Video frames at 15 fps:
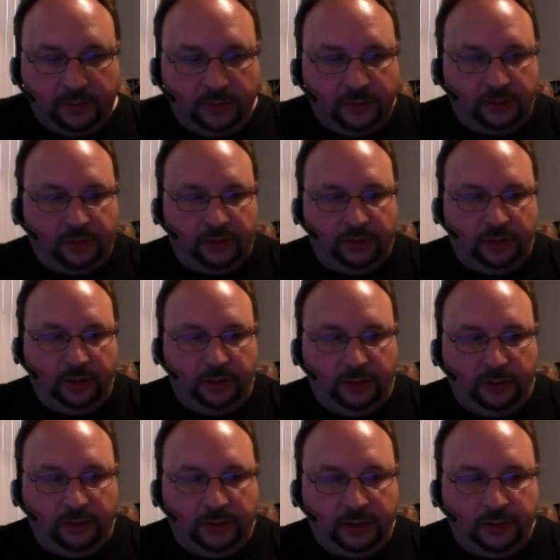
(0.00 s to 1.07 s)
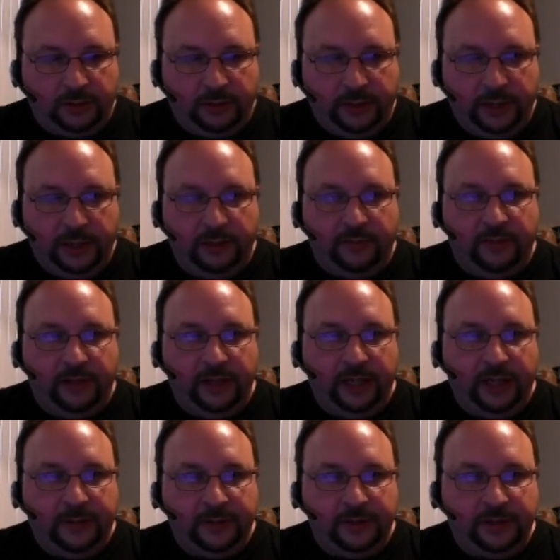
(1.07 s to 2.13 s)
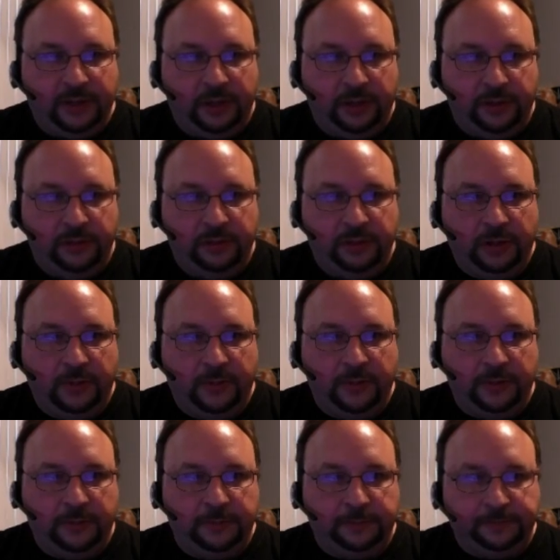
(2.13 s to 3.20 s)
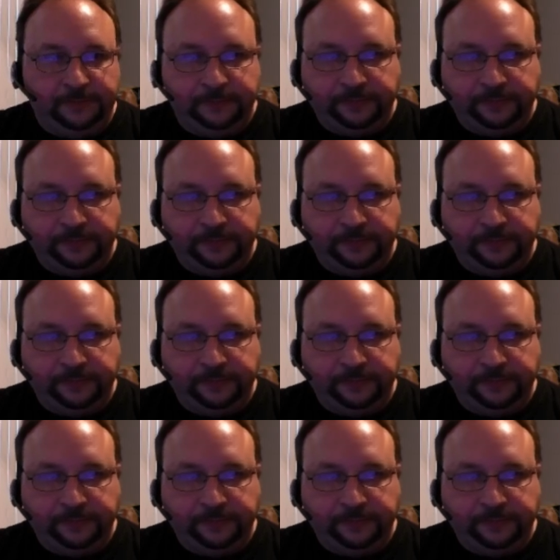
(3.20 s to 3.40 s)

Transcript: So let's go ahead and run that. I'm going to start a new terminal.